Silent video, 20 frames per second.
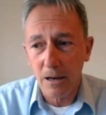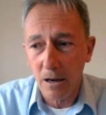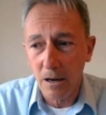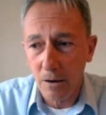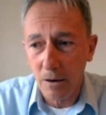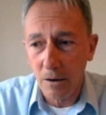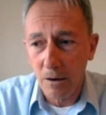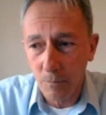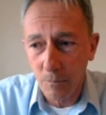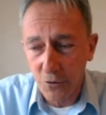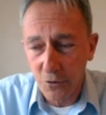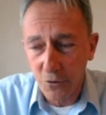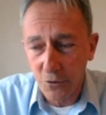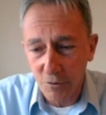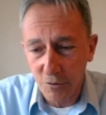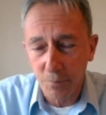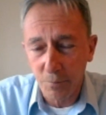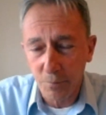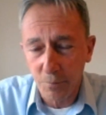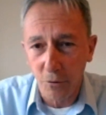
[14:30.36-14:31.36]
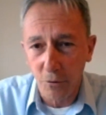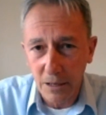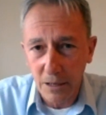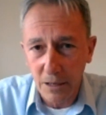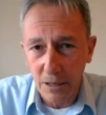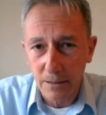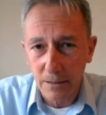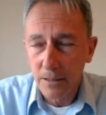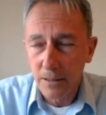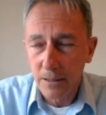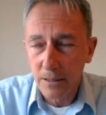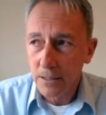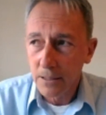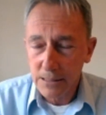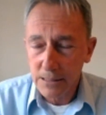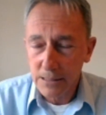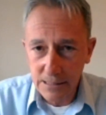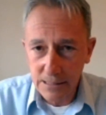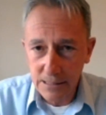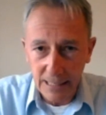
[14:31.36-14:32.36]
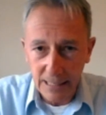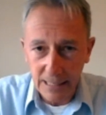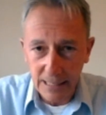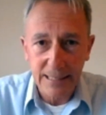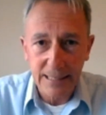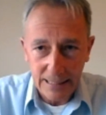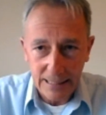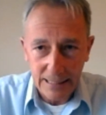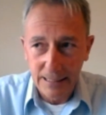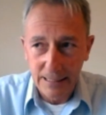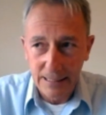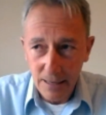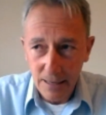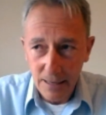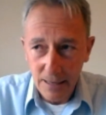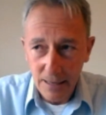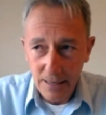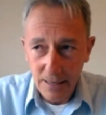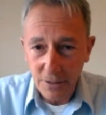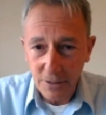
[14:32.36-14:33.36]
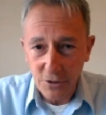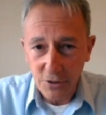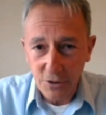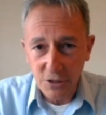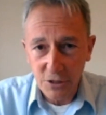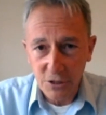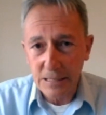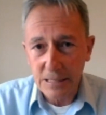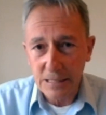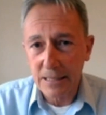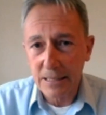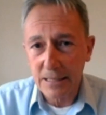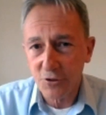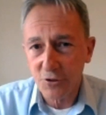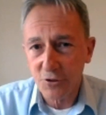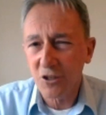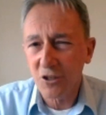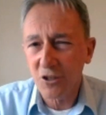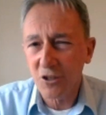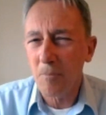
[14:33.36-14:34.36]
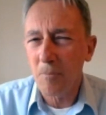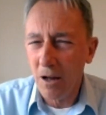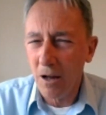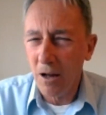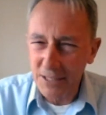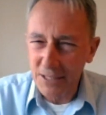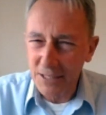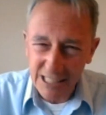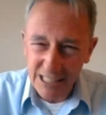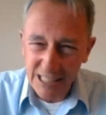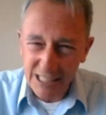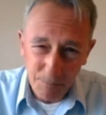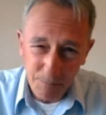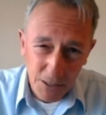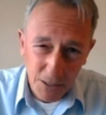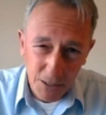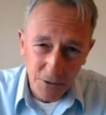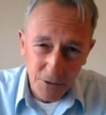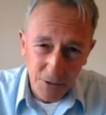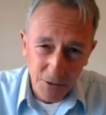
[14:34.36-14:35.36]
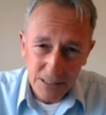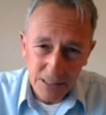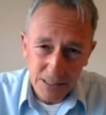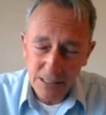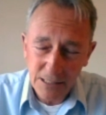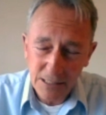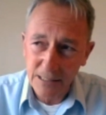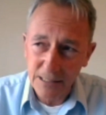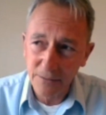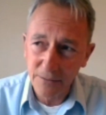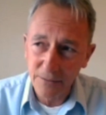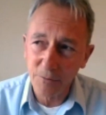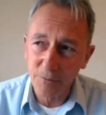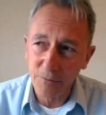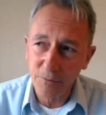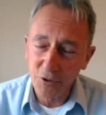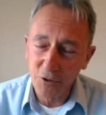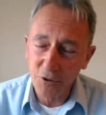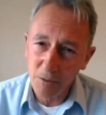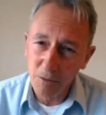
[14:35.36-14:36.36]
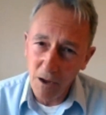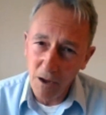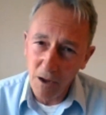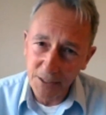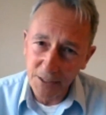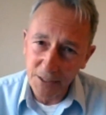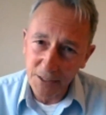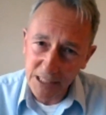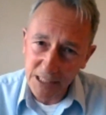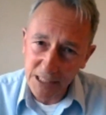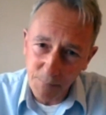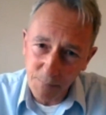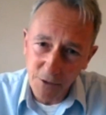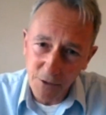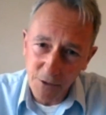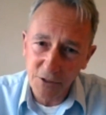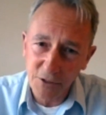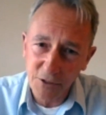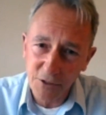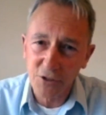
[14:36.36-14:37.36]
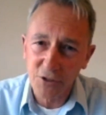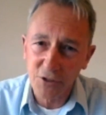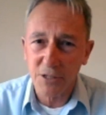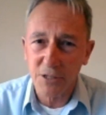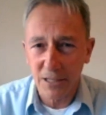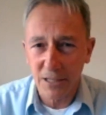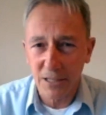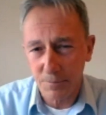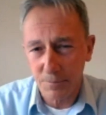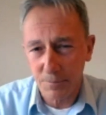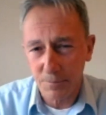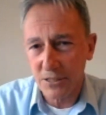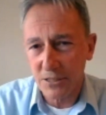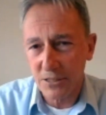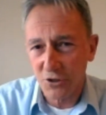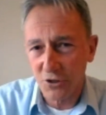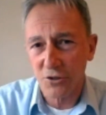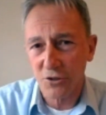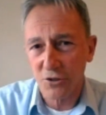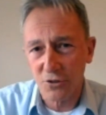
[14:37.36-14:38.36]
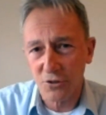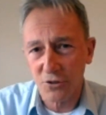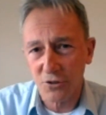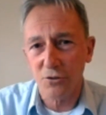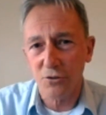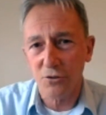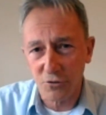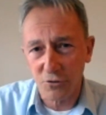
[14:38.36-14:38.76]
with your employer, take it, because it gives you command experience, and then from your command experience, you're then in a position to